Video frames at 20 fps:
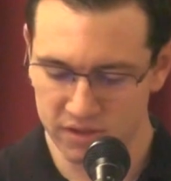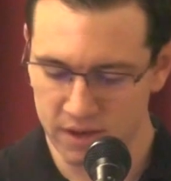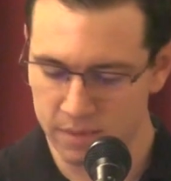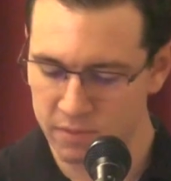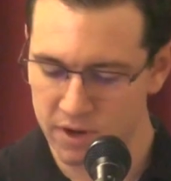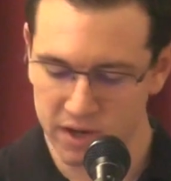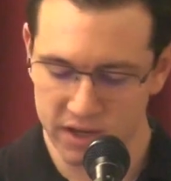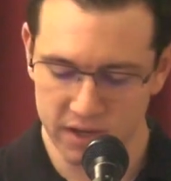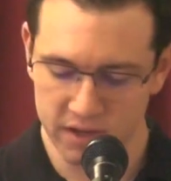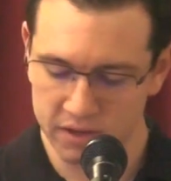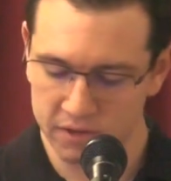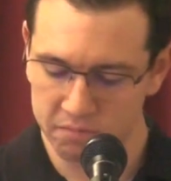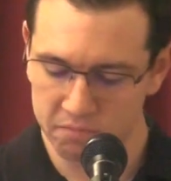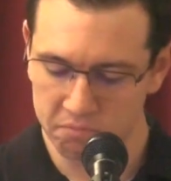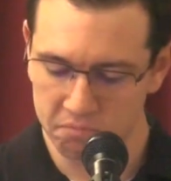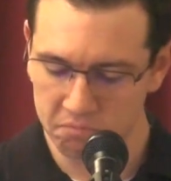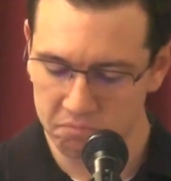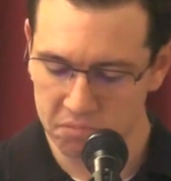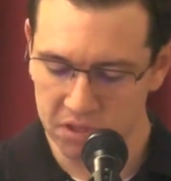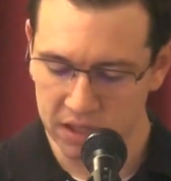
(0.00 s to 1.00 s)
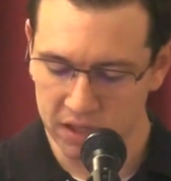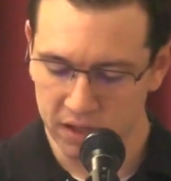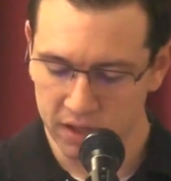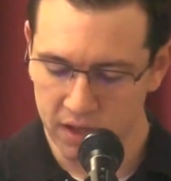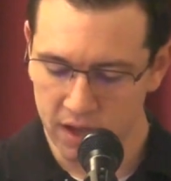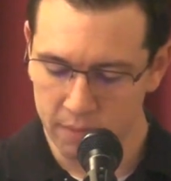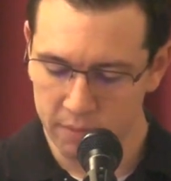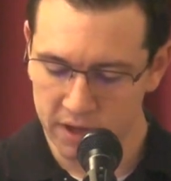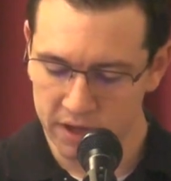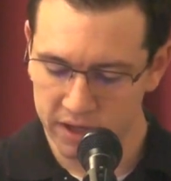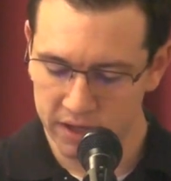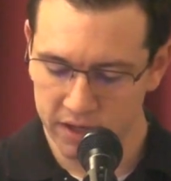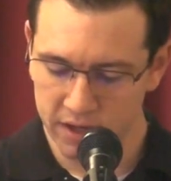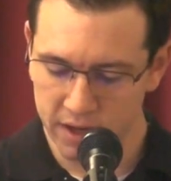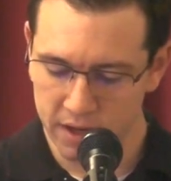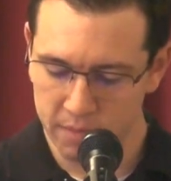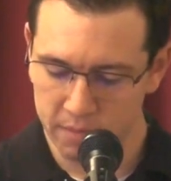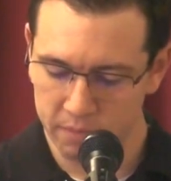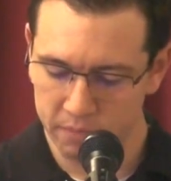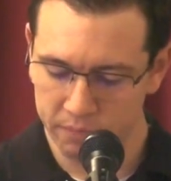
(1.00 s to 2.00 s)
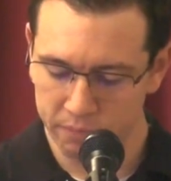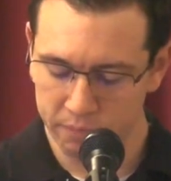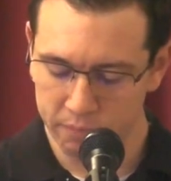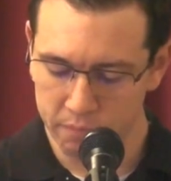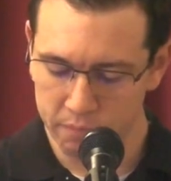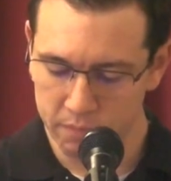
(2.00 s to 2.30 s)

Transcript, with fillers: I'm not gonna, I'm not gonna um,